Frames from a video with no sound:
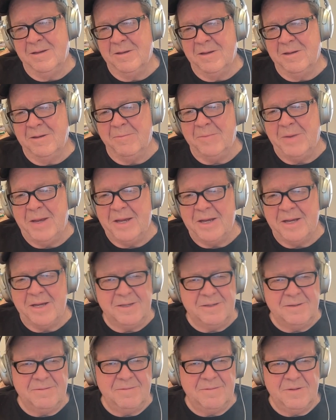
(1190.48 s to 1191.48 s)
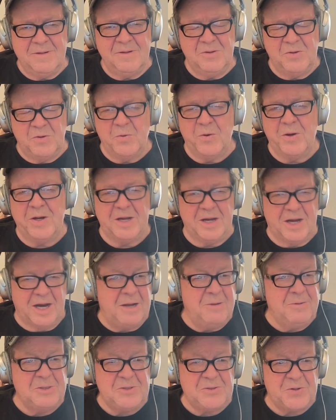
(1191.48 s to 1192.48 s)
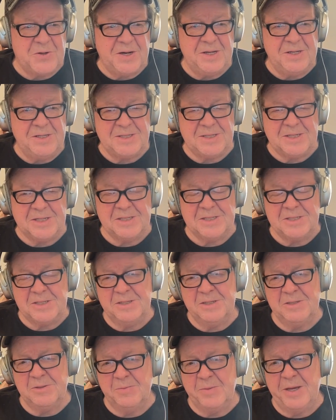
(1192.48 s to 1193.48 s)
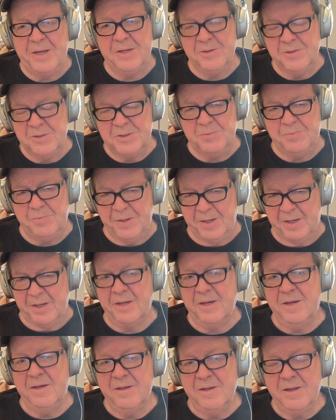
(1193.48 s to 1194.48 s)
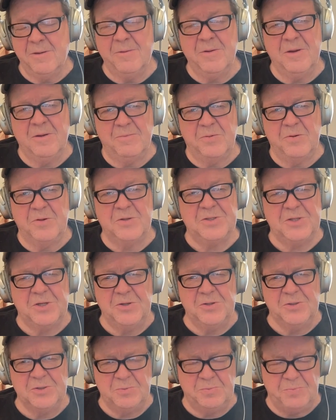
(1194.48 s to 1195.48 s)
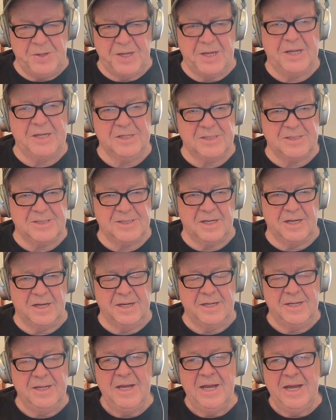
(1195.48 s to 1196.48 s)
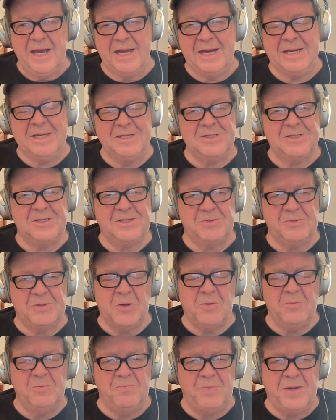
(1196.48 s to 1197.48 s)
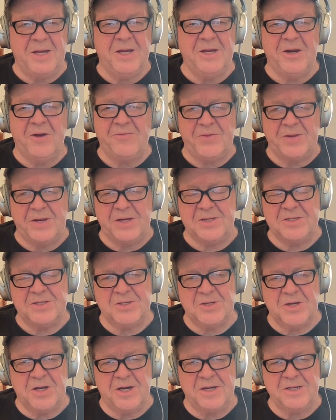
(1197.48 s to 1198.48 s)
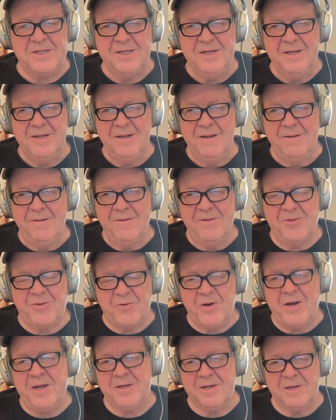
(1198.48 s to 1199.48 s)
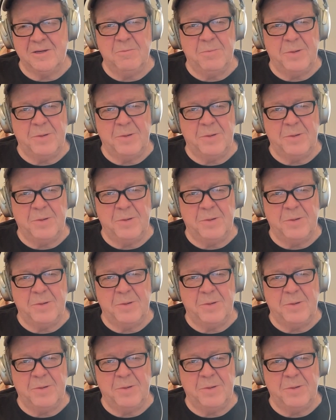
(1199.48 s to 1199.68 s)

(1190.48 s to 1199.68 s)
a man, the way I was raised, is a man who's big, a person who's big inside, and he's so big enough that he's not threatened